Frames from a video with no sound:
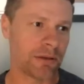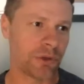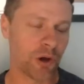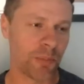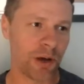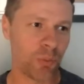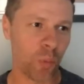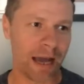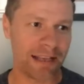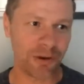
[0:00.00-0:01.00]
Grew up on
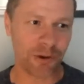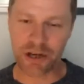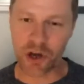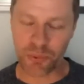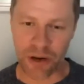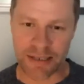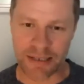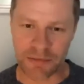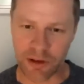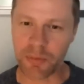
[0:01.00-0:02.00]
why don't I know
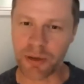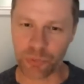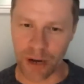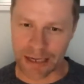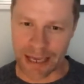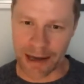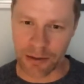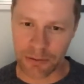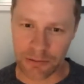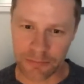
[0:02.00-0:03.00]
pricing and availability right now?